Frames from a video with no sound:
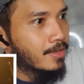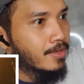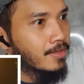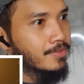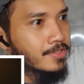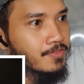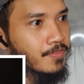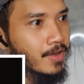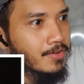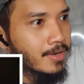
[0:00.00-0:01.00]
this
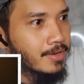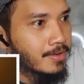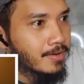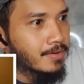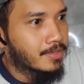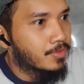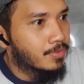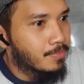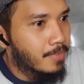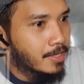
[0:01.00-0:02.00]
fight right here
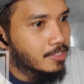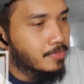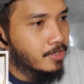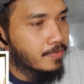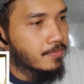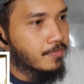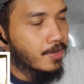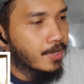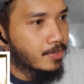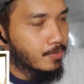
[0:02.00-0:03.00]
reminds me of the fight